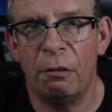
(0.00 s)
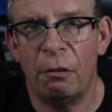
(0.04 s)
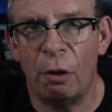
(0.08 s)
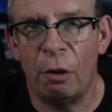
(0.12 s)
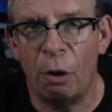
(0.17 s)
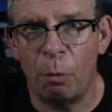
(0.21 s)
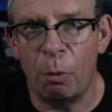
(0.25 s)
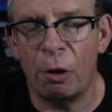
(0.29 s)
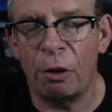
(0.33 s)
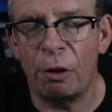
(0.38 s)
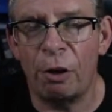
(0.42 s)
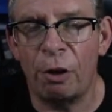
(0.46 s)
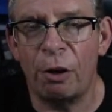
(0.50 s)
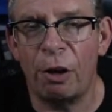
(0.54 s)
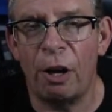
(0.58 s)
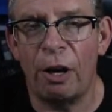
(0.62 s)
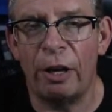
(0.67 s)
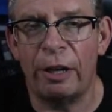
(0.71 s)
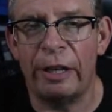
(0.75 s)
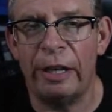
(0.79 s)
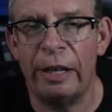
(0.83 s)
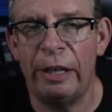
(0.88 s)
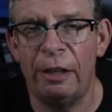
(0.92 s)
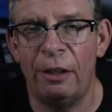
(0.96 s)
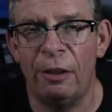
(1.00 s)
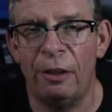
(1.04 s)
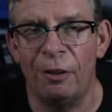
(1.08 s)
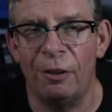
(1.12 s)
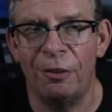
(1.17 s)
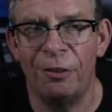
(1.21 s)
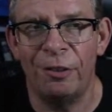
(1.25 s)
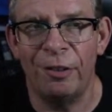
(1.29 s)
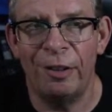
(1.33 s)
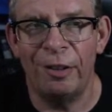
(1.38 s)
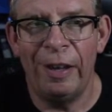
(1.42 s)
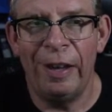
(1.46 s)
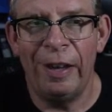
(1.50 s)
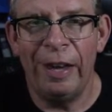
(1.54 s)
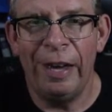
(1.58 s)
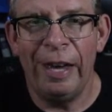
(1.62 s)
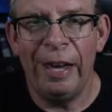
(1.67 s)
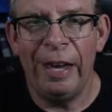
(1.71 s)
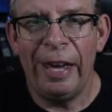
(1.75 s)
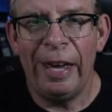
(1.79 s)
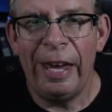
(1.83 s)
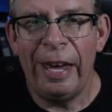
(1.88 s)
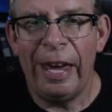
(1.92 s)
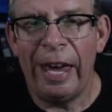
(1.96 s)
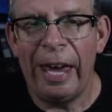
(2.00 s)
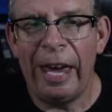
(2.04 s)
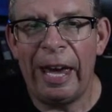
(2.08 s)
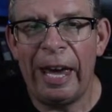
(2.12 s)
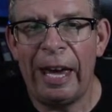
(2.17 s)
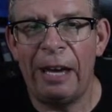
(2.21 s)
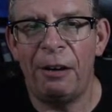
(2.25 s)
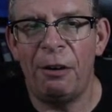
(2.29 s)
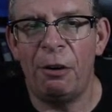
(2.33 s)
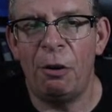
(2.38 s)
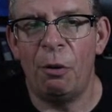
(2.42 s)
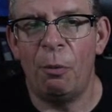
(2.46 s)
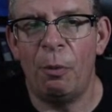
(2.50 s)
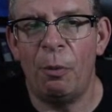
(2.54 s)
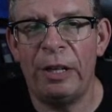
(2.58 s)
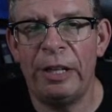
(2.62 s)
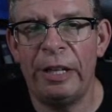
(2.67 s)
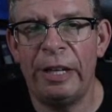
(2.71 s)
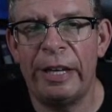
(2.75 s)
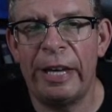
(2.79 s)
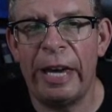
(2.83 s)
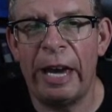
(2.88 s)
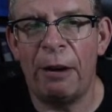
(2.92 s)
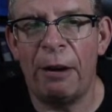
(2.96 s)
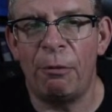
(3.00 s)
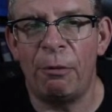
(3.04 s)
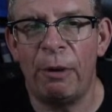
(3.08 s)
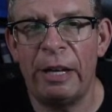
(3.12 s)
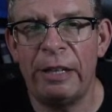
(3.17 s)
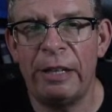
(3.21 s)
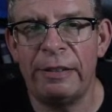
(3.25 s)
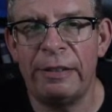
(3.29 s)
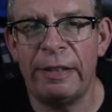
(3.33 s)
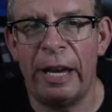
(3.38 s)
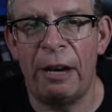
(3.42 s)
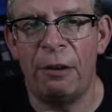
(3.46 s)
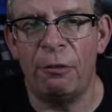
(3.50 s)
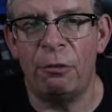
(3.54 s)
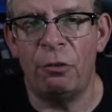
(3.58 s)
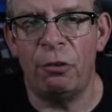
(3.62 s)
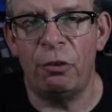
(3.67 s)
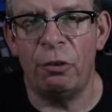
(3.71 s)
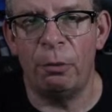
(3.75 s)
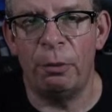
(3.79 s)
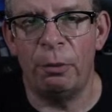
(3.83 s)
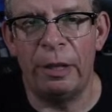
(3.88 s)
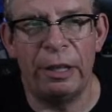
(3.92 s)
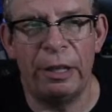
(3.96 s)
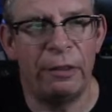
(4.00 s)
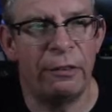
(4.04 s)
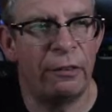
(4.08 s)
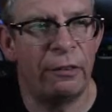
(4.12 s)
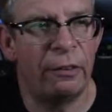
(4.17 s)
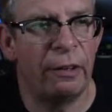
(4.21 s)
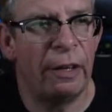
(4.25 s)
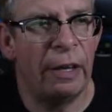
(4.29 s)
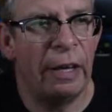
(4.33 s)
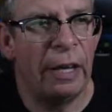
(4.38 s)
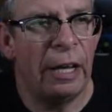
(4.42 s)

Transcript: a worker got killed, and when you get right down to it,